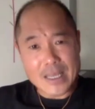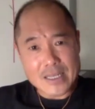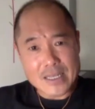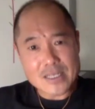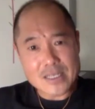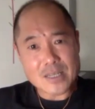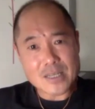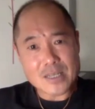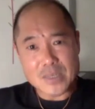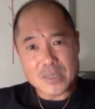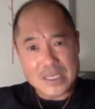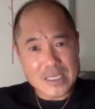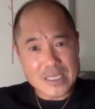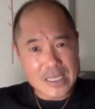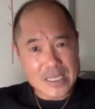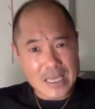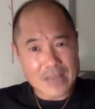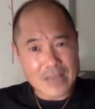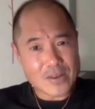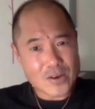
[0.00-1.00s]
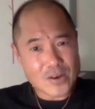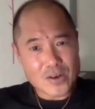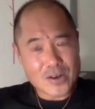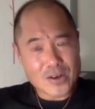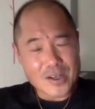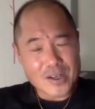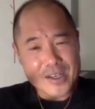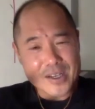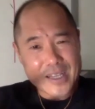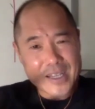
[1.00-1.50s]
something together
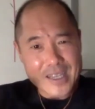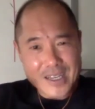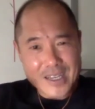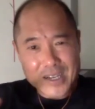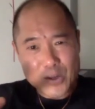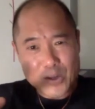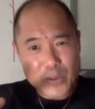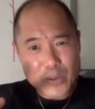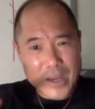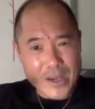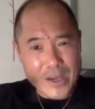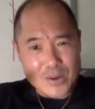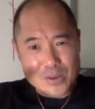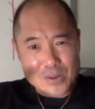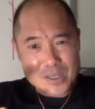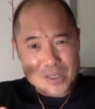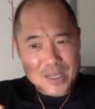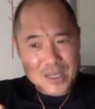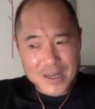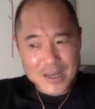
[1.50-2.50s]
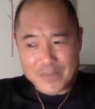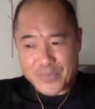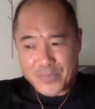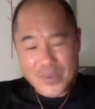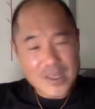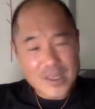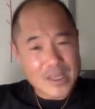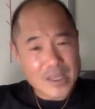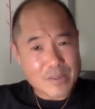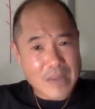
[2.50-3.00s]
around
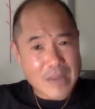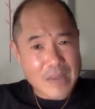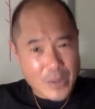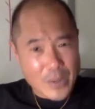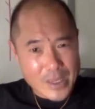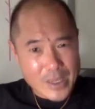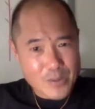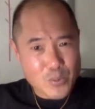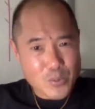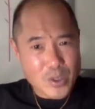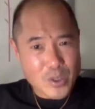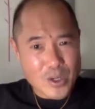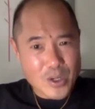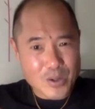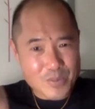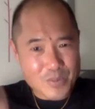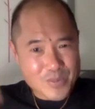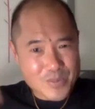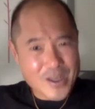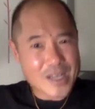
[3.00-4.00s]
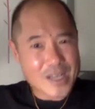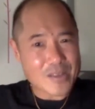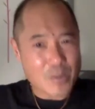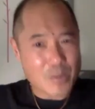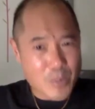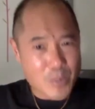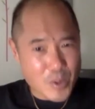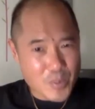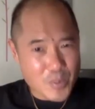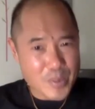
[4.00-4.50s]
in Maui, where kind of the
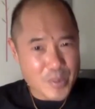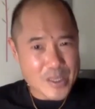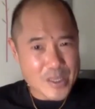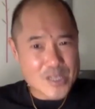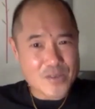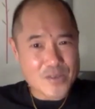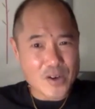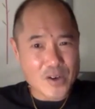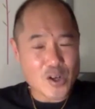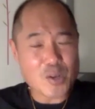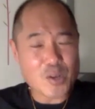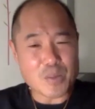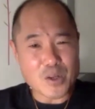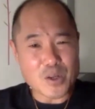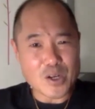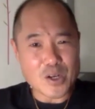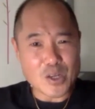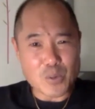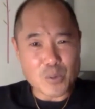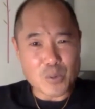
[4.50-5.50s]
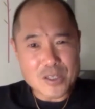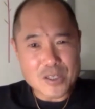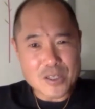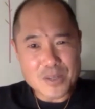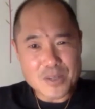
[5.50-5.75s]
birthplace of our community was.